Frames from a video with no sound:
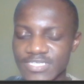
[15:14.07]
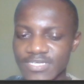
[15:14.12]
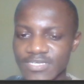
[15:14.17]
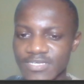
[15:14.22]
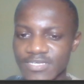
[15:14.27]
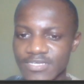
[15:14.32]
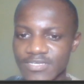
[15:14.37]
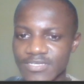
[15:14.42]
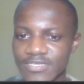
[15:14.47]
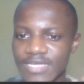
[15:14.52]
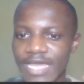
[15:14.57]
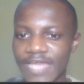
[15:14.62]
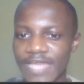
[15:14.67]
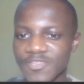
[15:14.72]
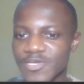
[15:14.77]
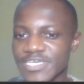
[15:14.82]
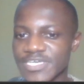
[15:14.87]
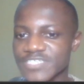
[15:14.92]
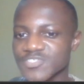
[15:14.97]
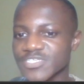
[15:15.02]
I
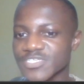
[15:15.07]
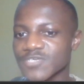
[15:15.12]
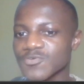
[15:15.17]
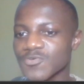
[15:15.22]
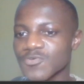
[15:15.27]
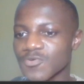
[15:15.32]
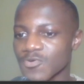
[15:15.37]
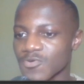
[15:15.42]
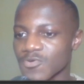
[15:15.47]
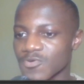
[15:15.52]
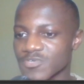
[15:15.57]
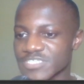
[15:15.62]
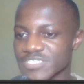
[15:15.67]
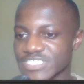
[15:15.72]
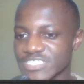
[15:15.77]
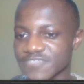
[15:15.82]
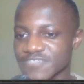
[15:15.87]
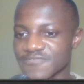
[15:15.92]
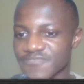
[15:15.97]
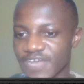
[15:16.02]
thought he shouldn't go
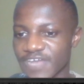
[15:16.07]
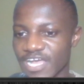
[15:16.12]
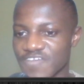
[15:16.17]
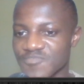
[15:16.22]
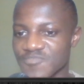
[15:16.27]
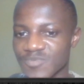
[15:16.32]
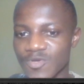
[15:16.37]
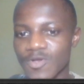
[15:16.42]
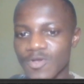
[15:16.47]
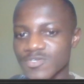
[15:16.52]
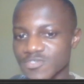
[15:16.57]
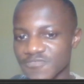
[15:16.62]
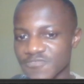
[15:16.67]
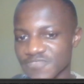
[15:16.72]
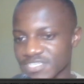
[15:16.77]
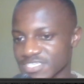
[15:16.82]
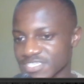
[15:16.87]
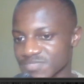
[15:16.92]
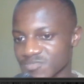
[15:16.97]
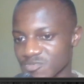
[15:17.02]
g5 because
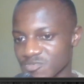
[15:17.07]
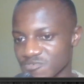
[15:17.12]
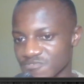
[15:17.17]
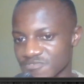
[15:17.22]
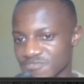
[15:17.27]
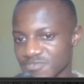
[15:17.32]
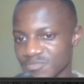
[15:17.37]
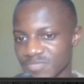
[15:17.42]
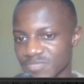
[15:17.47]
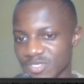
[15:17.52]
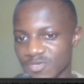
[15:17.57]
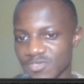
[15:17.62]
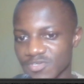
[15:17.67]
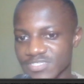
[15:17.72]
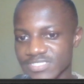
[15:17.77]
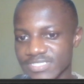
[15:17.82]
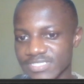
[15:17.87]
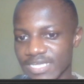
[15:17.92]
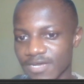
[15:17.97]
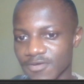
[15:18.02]
of this move,
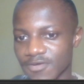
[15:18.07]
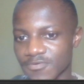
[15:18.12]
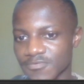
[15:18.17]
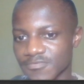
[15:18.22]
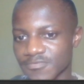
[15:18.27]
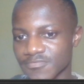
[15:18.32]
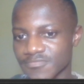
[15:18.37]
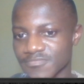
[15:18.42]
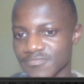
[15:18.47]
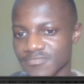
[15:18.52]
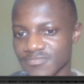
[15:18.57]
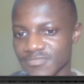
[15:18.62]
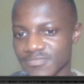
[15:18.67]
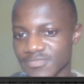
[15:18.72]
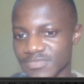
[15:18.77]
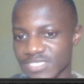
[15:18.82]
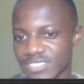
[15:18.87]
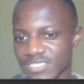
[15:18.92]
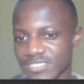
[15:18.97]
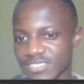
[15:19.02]
because now
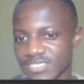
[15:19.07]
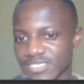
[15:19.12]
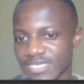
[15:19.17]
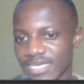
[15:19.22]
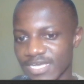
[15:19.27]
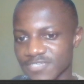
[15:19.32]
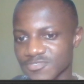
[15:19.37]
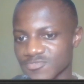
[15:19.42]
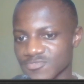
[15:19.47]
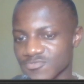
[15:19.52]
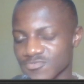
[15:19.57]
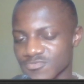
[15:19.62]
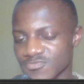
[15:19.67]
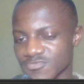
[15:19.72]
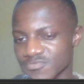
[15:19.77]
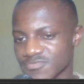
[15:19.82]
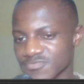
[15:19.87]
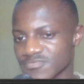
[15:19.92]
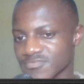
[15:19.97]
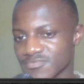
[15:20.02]
he has
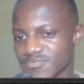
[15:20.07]
to.